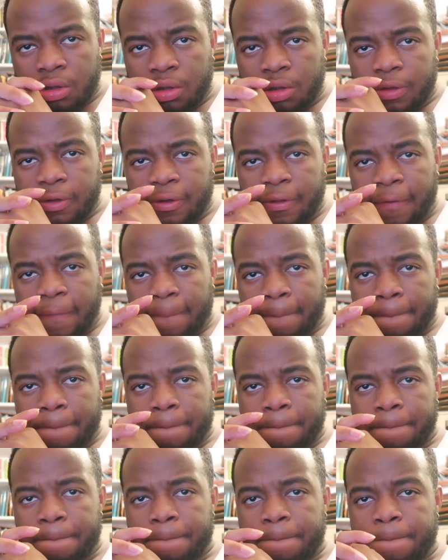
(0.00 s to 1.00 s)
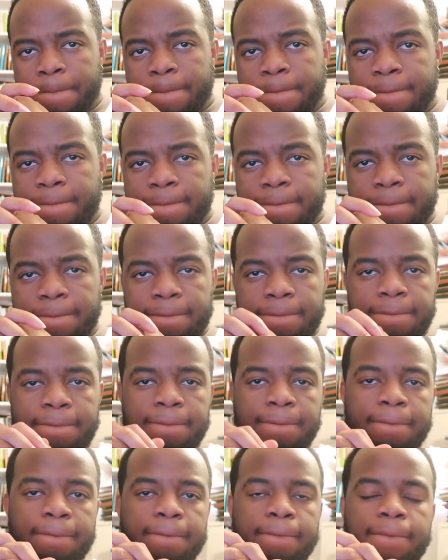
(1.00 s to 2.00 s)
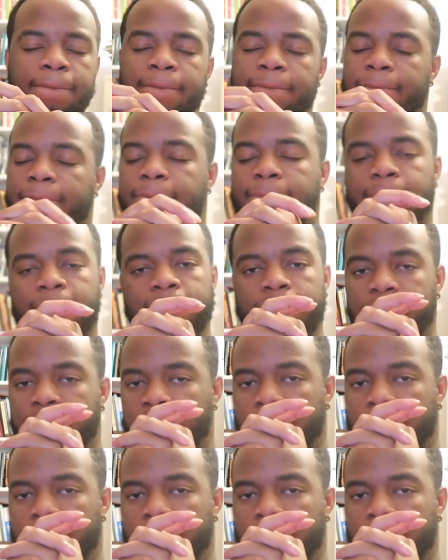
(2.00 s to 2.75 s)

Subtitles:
Nobody speaks.